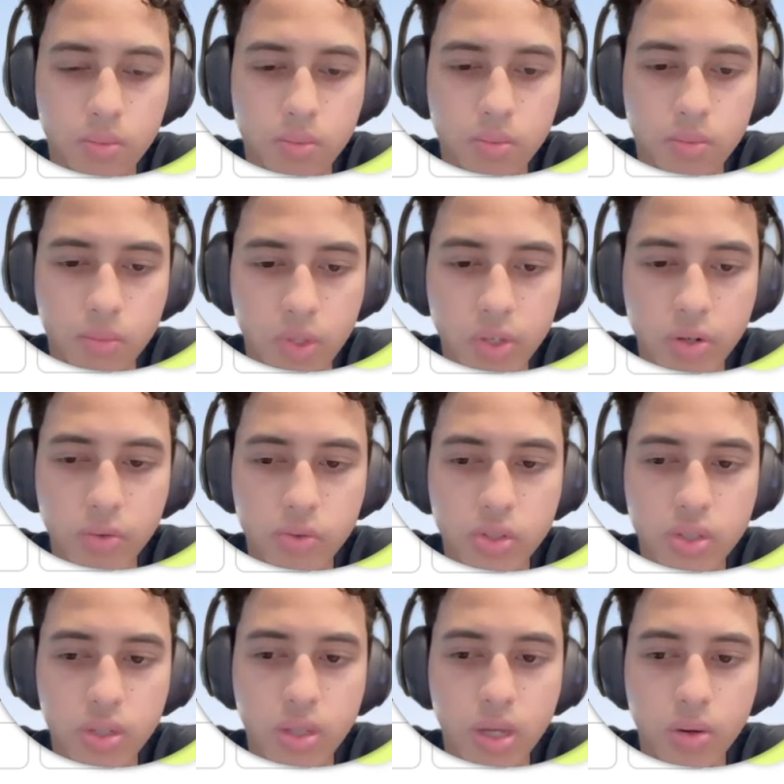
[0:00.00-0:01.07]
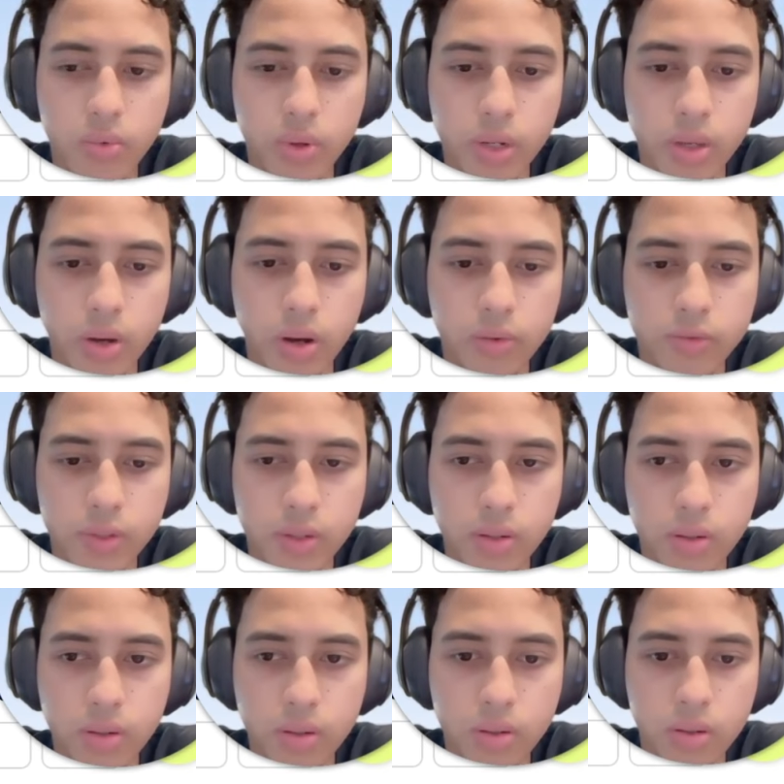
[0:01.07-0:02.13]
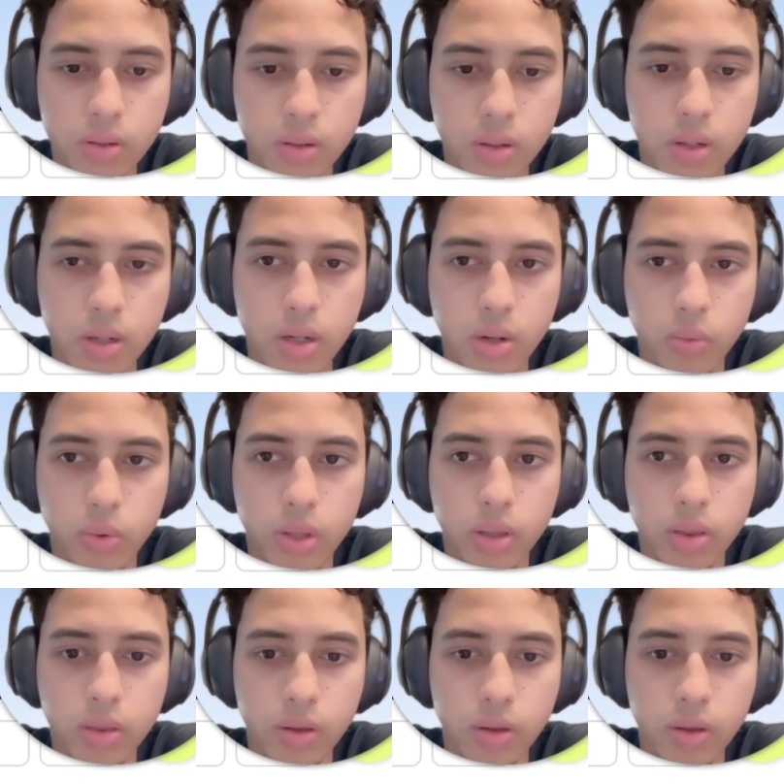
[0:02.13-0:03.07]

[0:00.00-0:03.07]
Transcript: You don't see that really often with